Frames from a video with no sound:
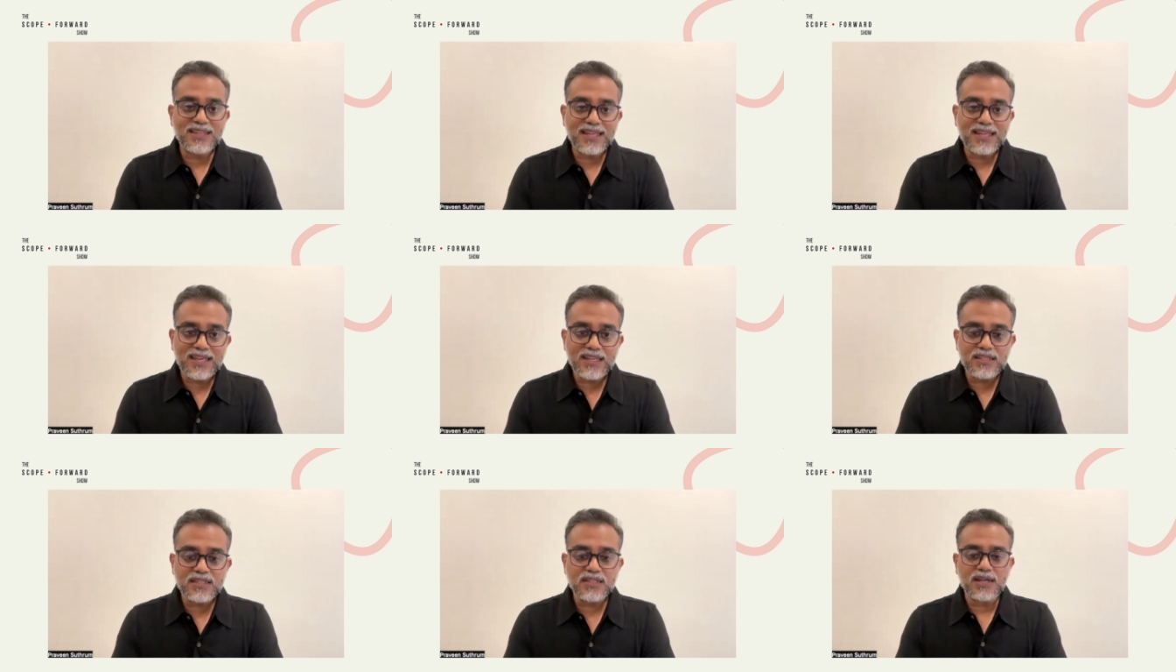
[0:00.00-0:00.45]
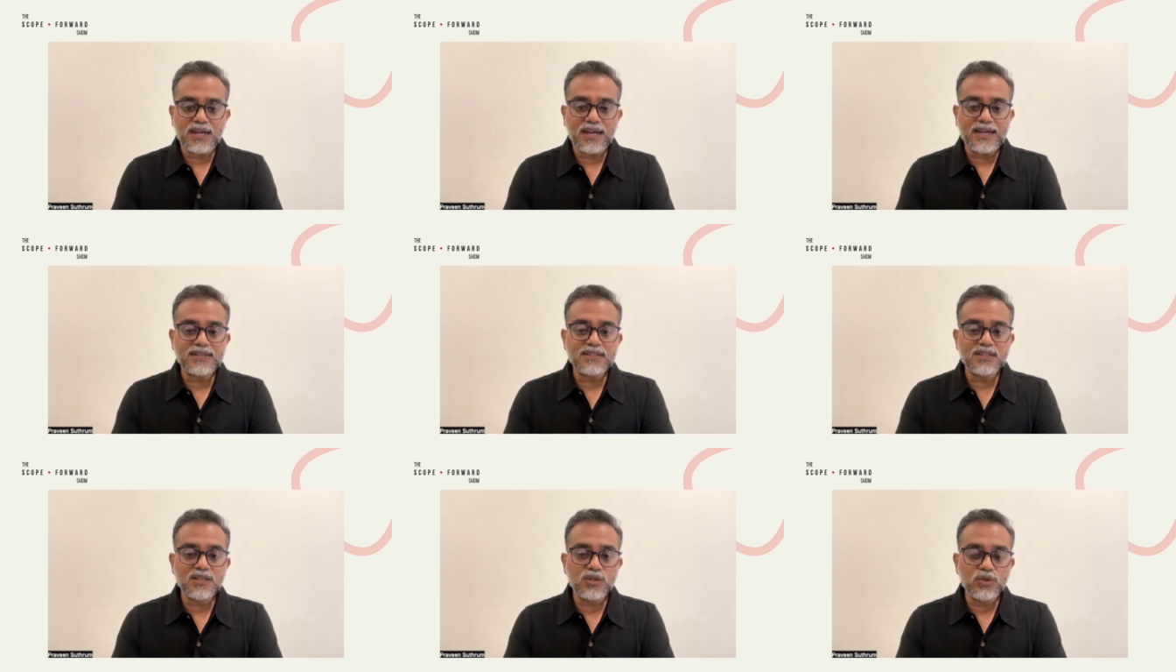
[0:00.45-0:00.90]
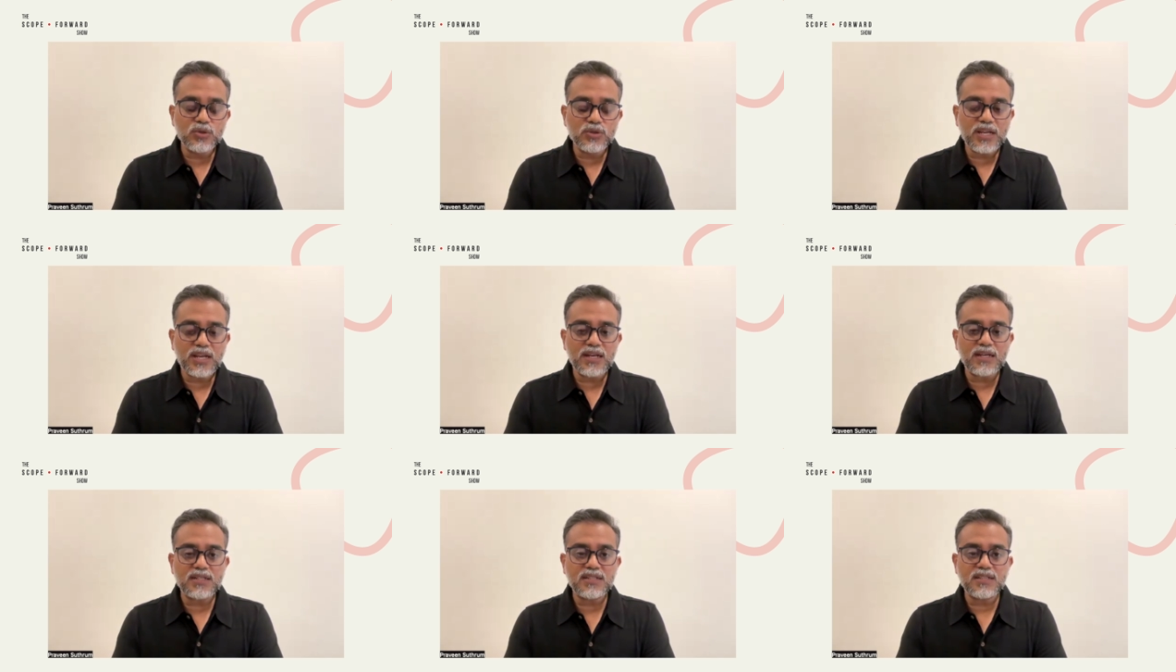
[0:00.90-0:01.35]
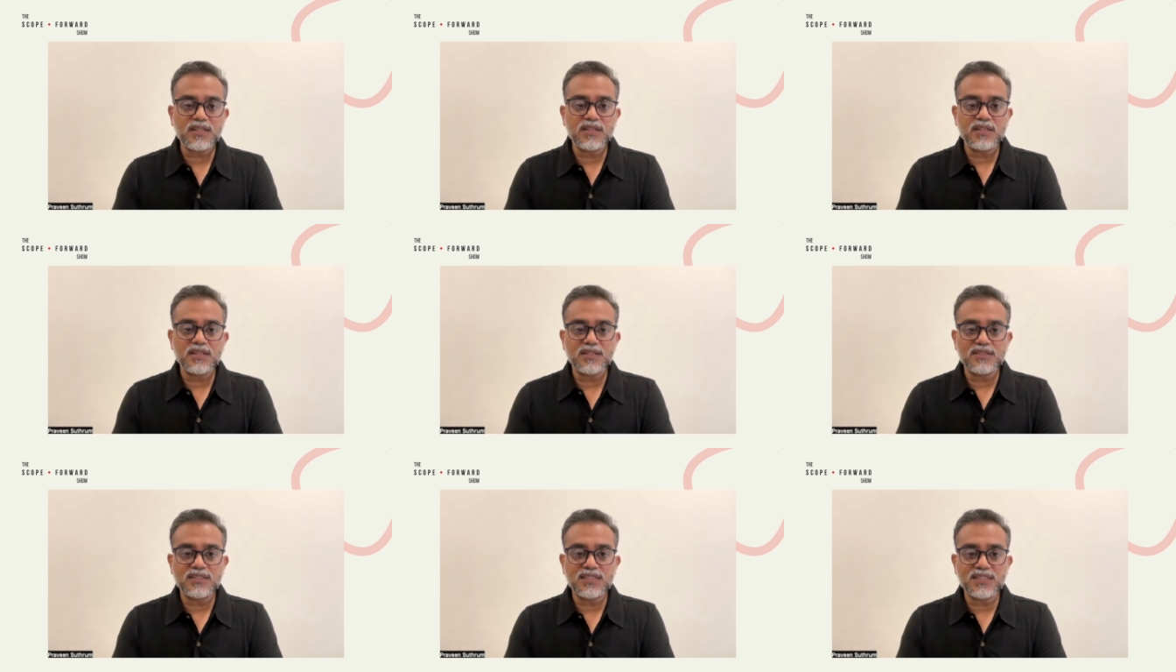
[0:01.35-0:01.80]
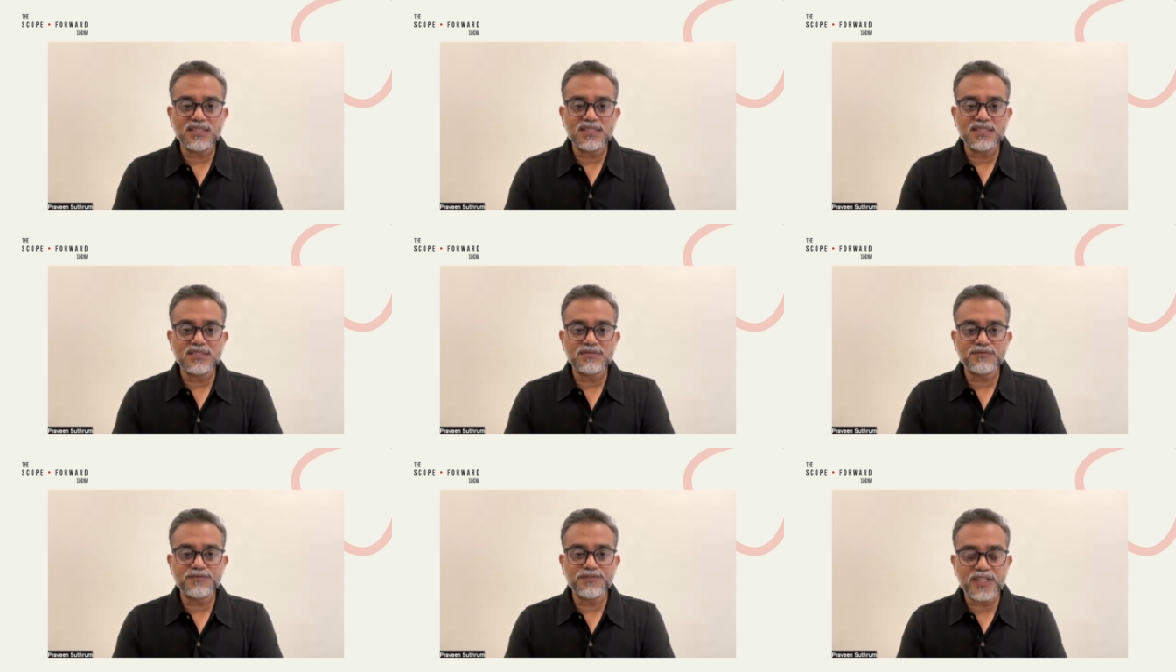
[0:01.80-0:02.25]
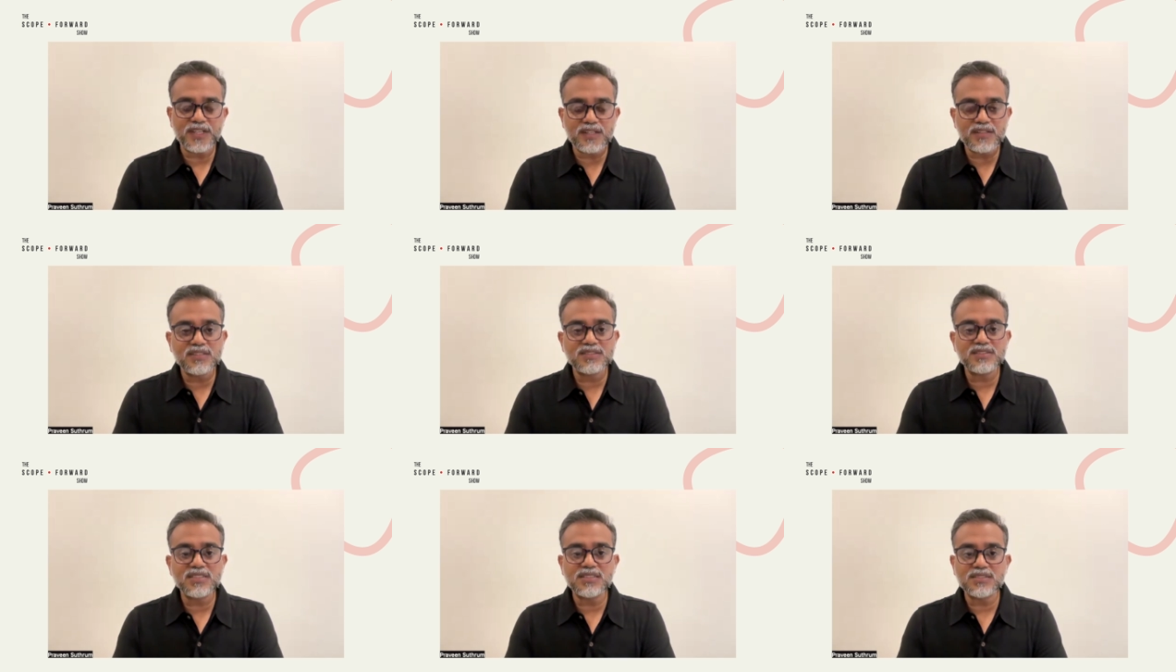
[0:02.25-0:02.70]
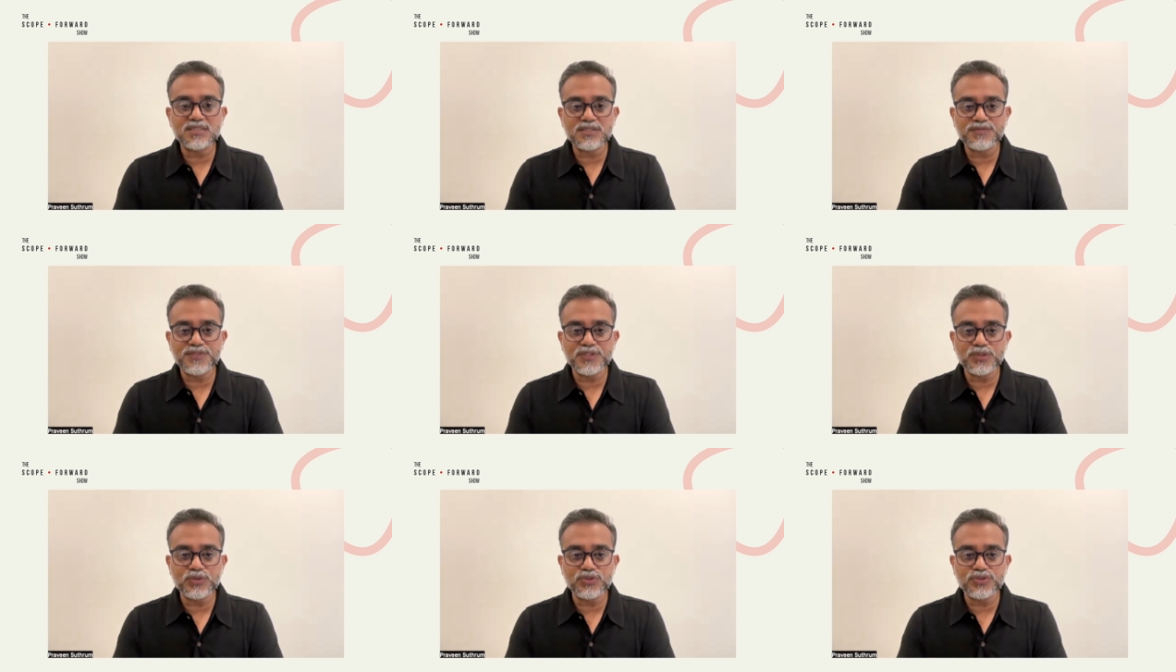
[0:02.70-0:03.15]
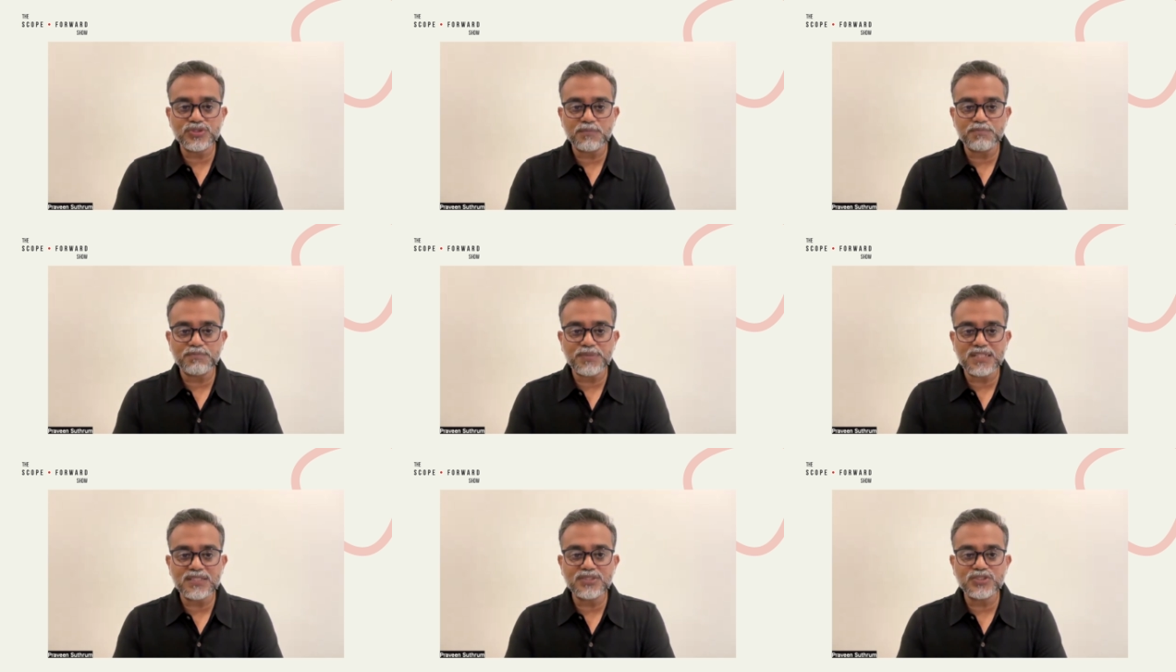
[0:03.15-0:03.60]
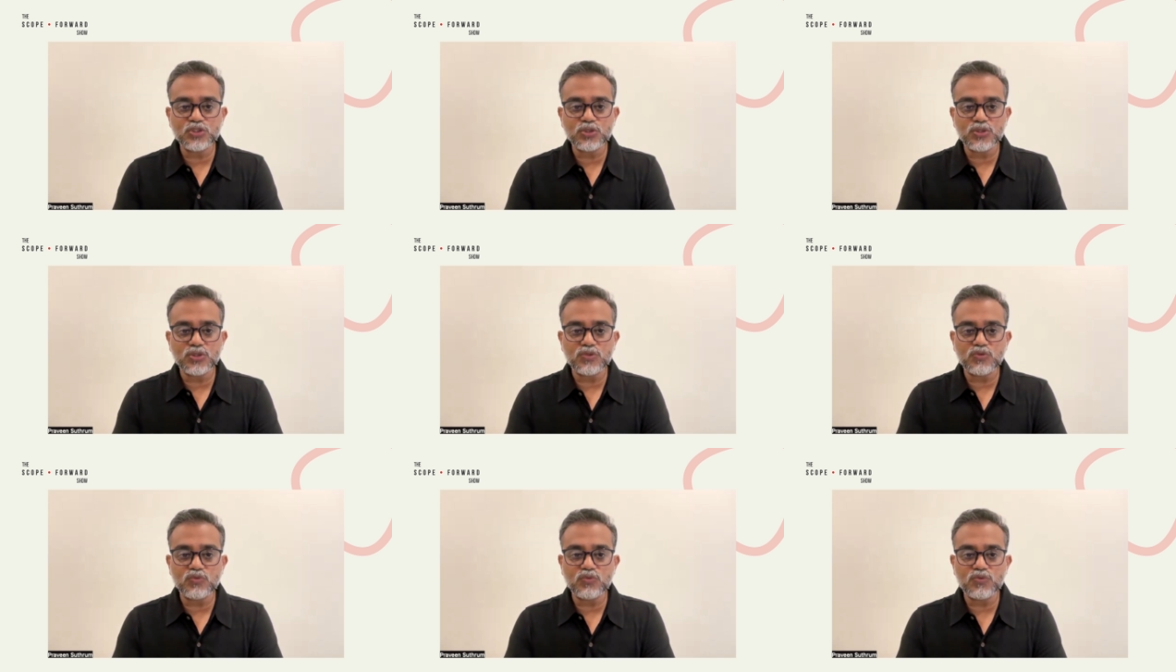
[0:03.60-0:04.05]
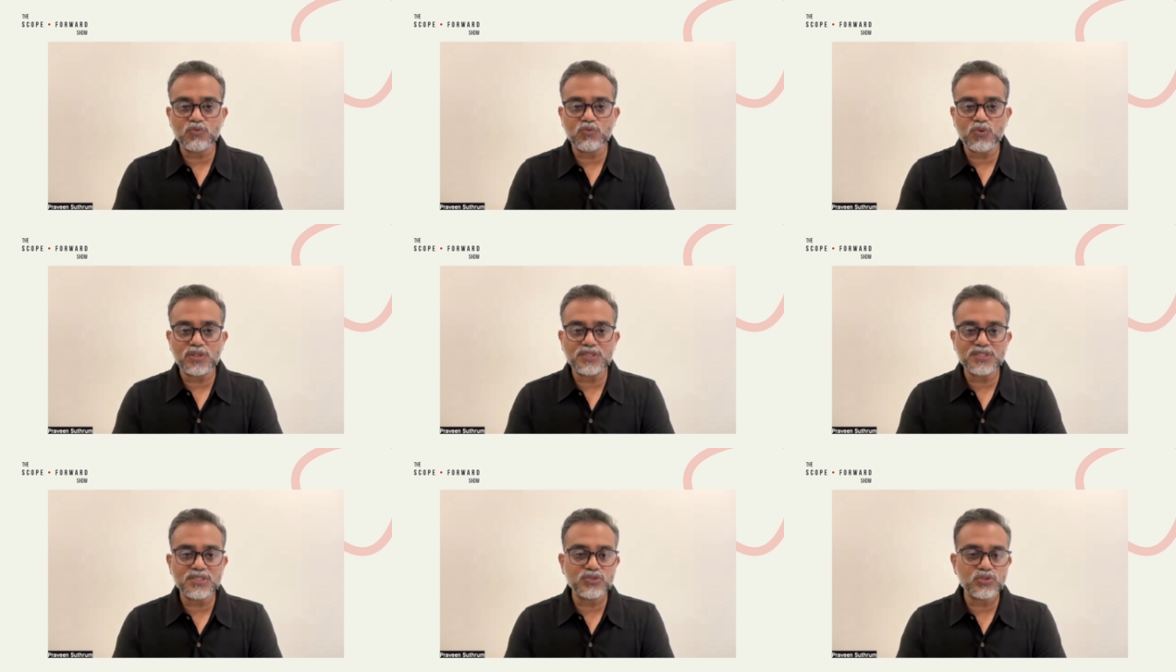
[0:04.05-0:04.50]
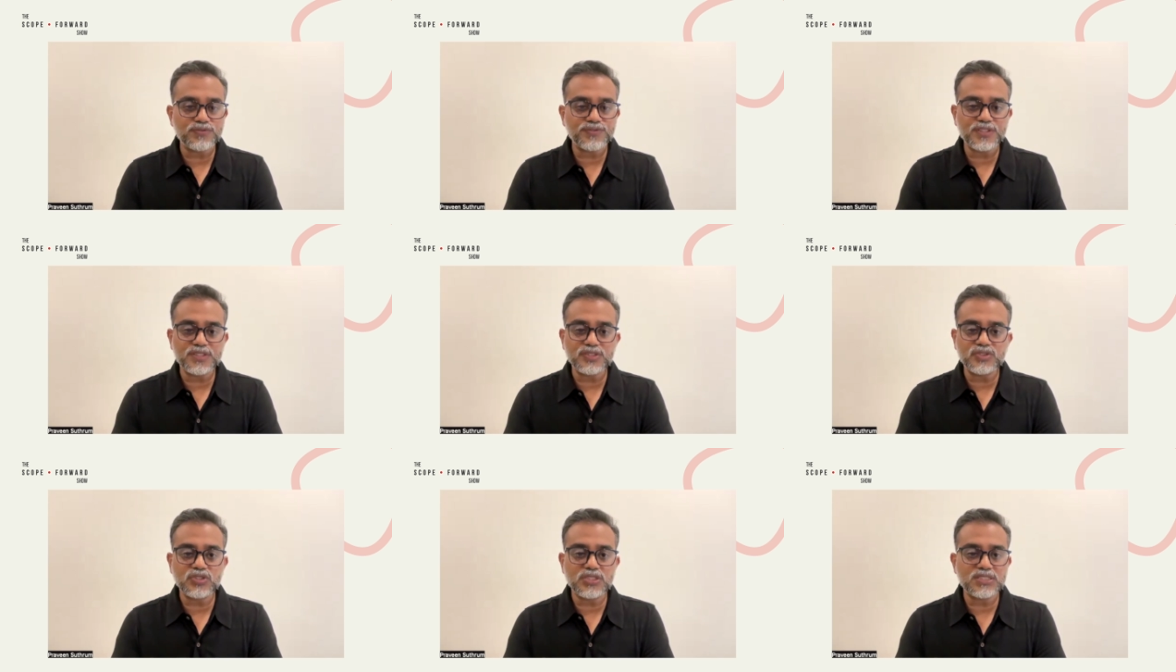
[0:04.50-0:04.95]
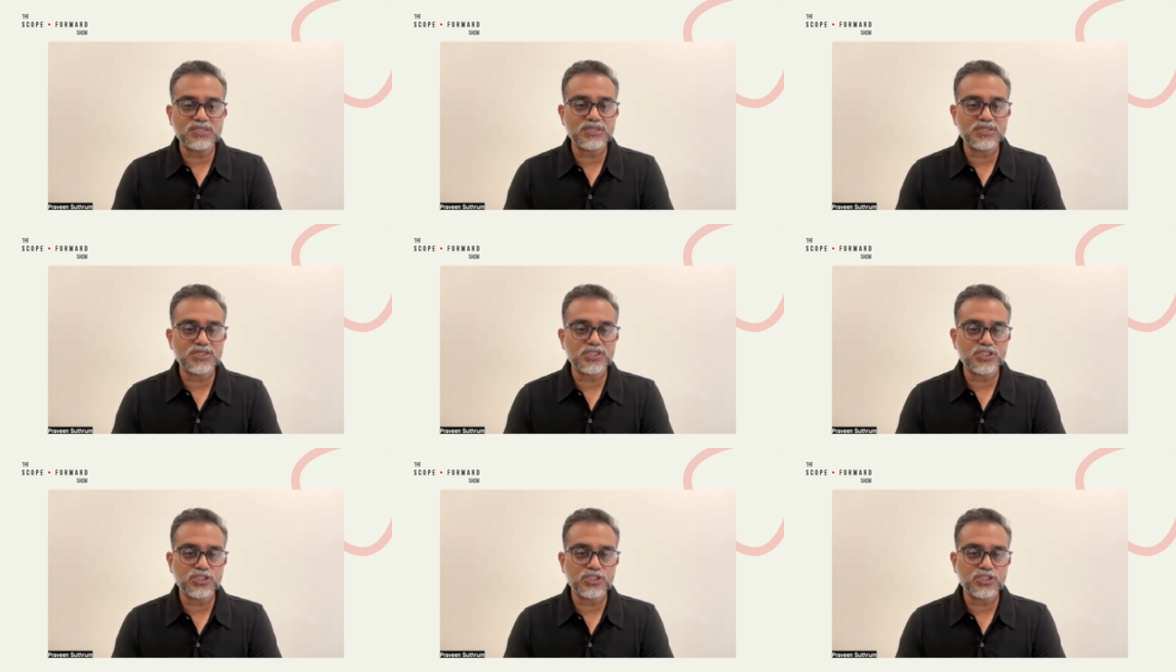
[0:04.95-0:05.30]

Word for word: Then I'd look at these various interviews based on what is of interest